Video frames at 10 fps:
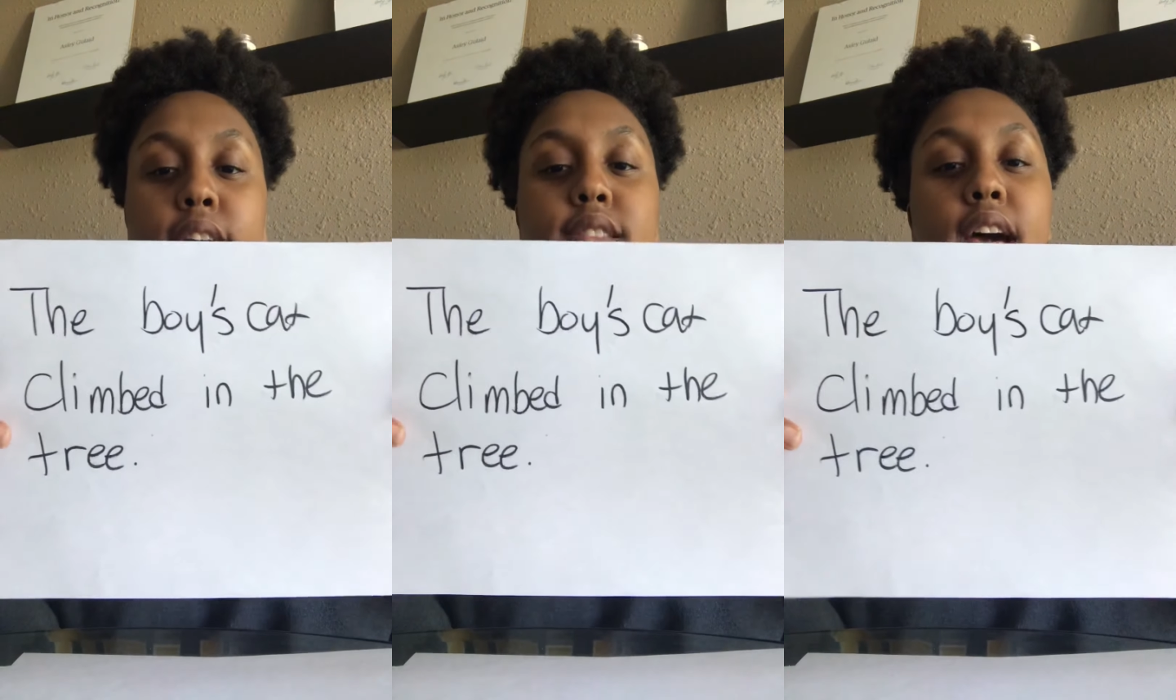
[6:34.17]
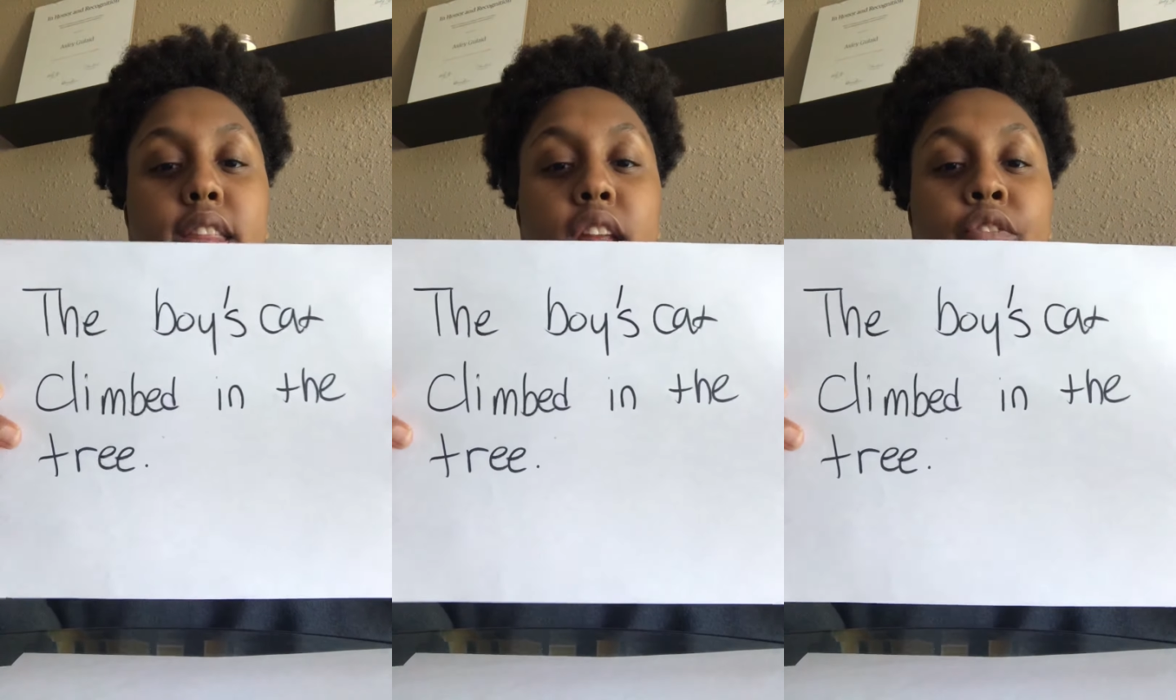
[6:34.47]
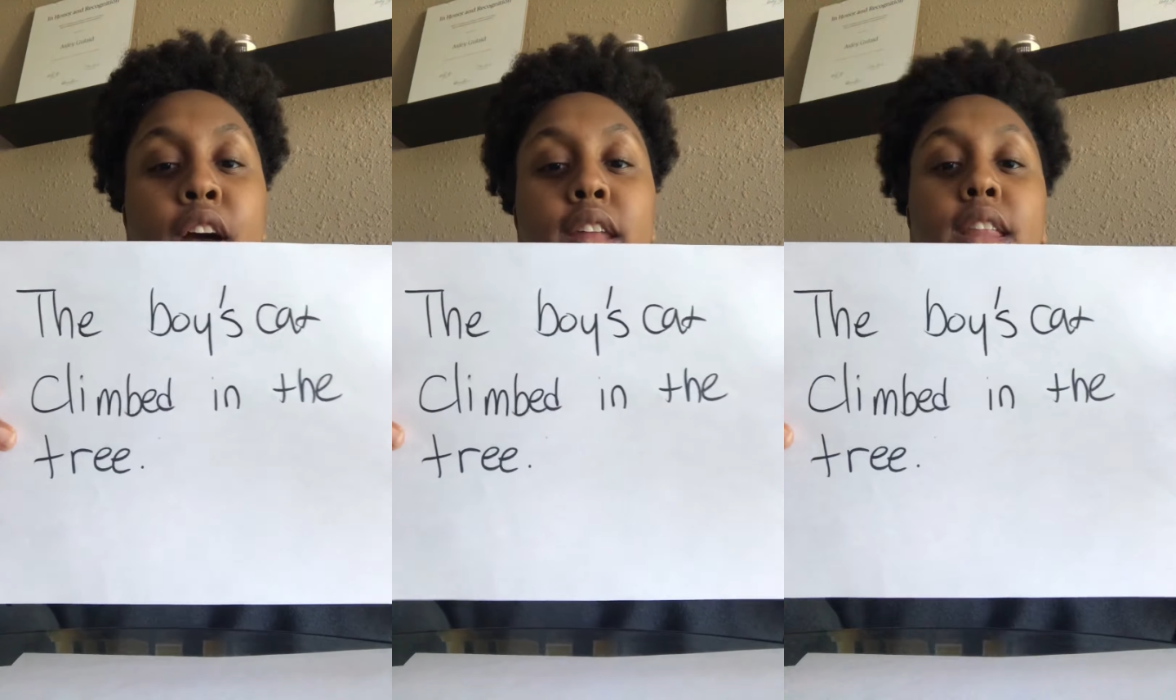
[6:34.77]
to
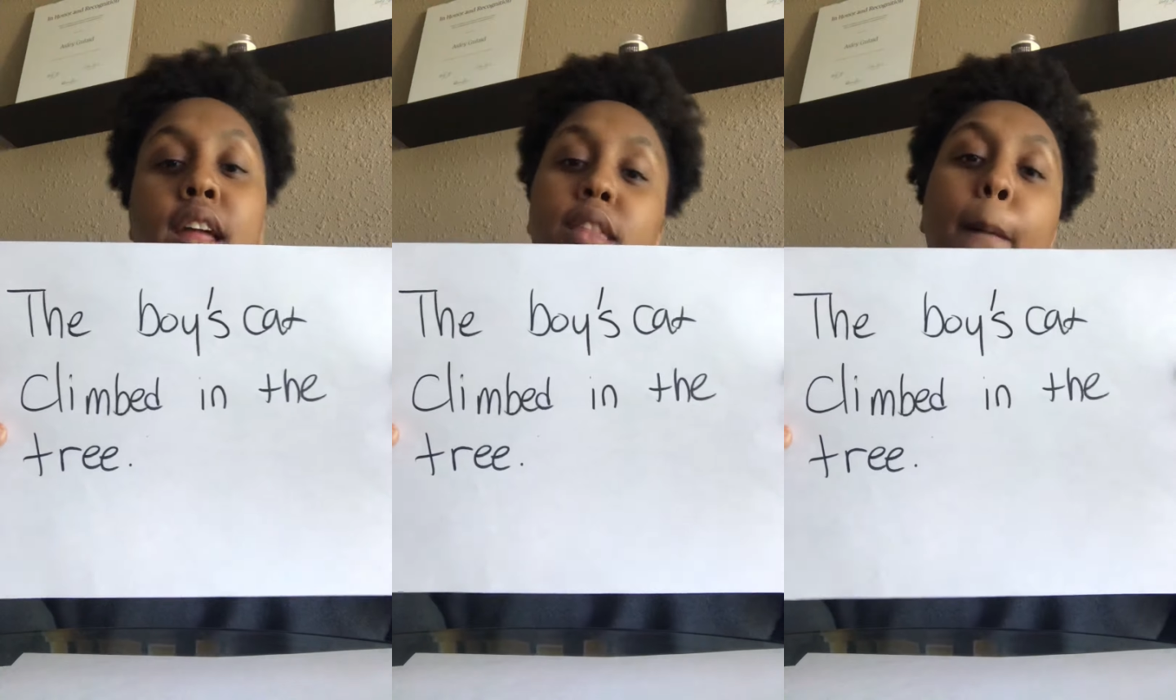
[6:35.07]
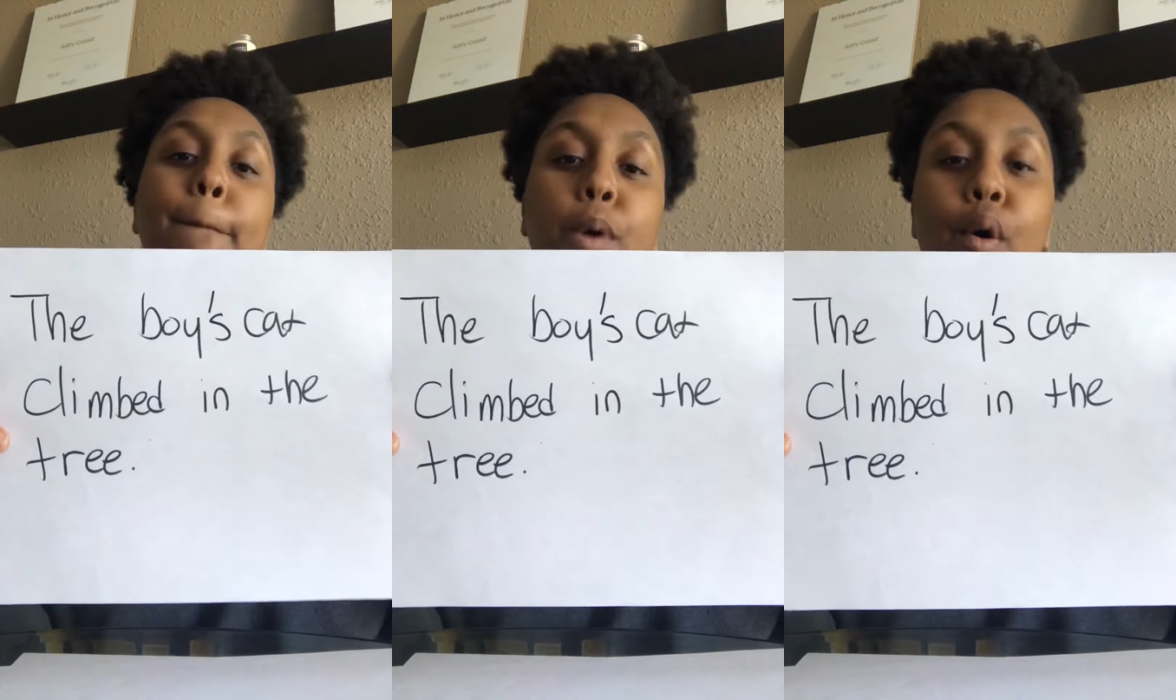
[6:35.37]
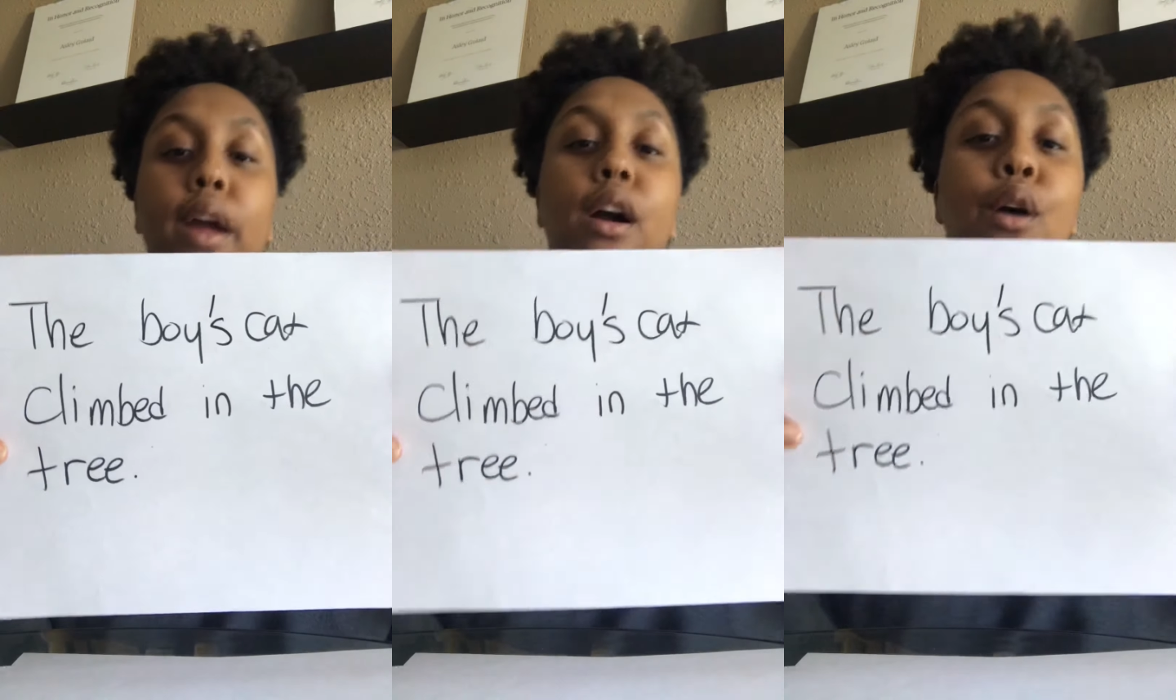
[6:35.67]
identify that the
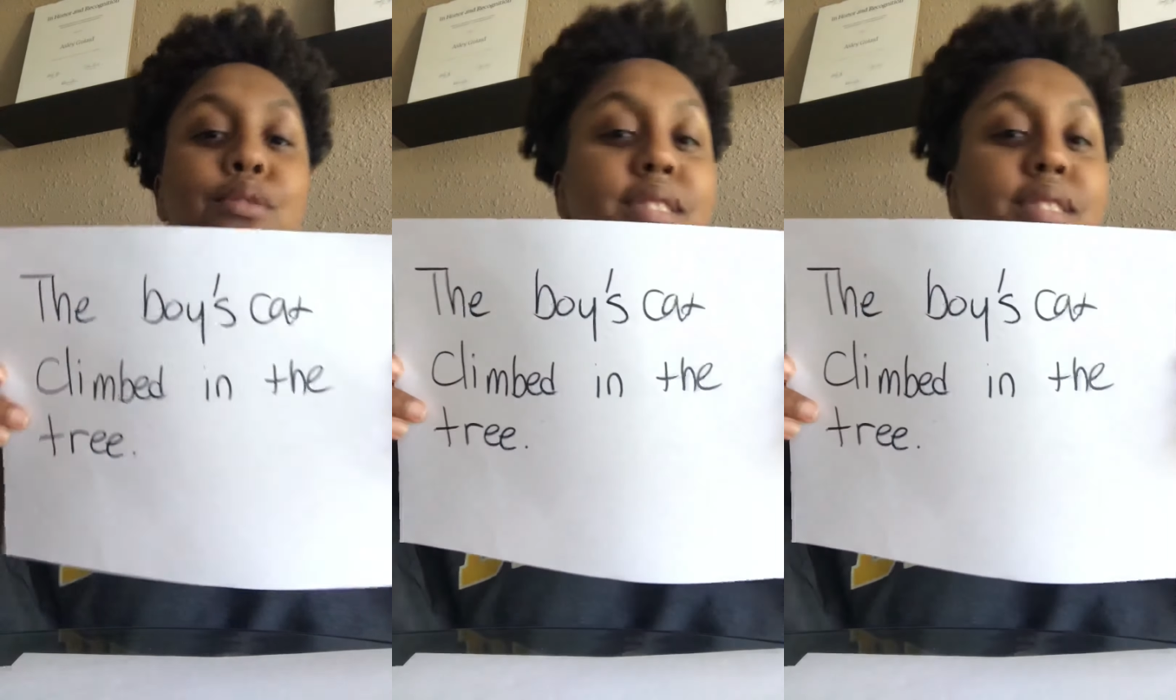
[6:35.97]
boy owns